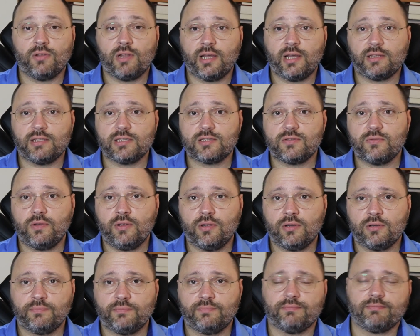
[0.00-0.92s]
If you like this
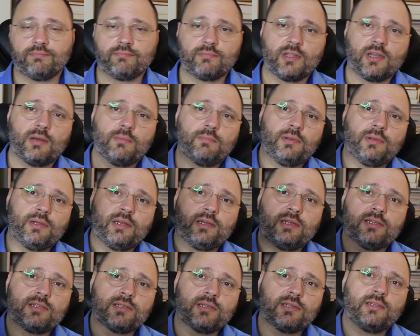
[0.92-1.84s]
video,
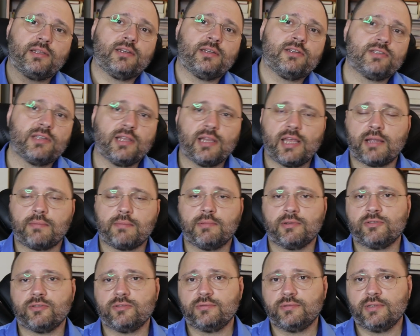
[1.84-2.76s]
please, there is a
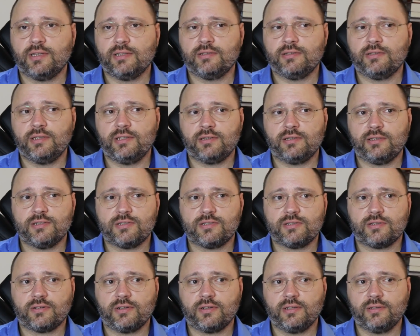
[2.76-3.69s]
like button underneath
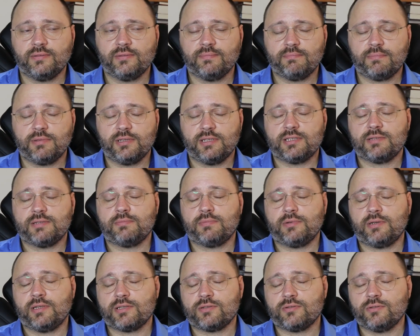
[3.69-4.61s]
this screen.
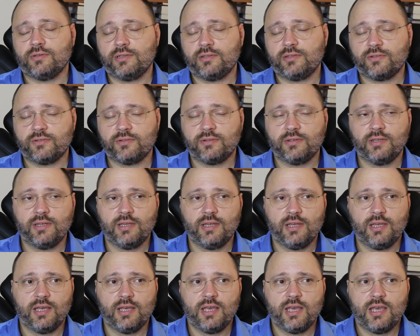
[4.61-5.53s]
Please press on it.
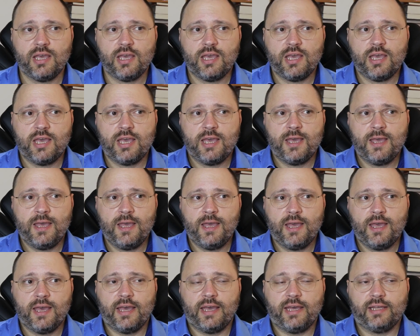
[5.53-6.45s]

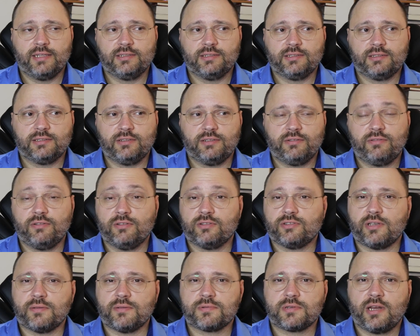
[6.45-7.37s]
And if
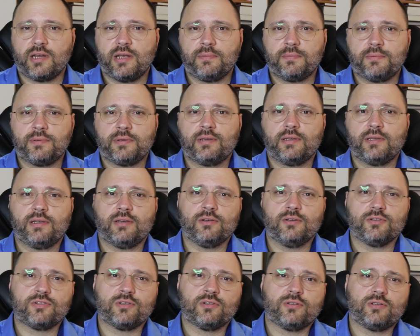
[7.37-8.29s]
you subscribe
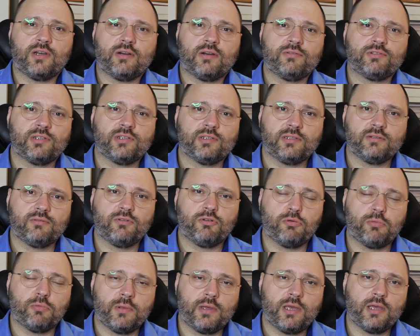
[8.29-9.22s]
also to our channel,
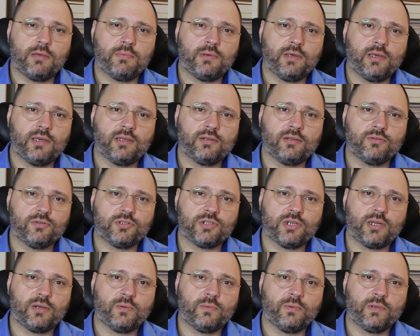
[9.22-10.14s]
we will be happy
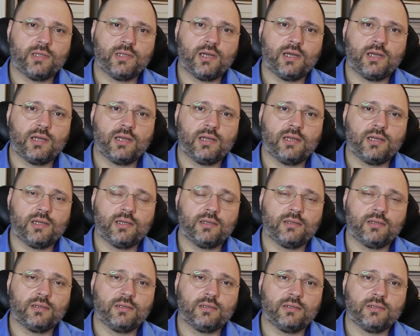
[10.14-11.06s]
to share with
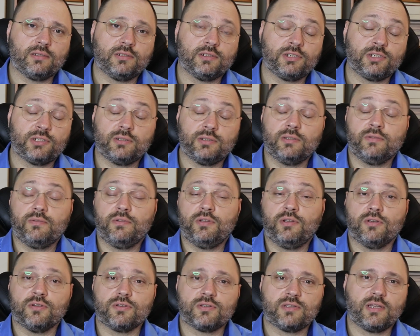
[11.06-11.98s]
the
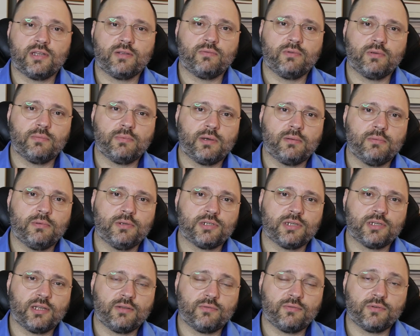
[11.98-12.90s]
videos that we
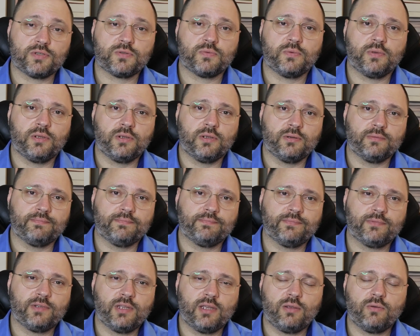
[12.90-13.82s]
publish at first
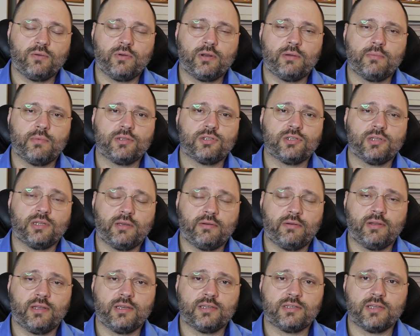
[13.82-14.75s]
video. Thank you very much
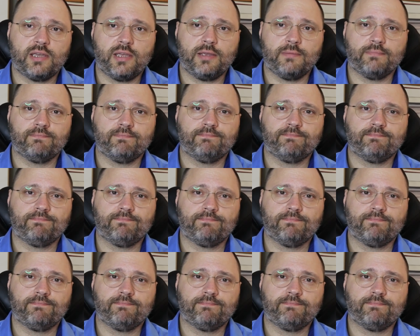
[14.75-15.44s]
and have a nice day.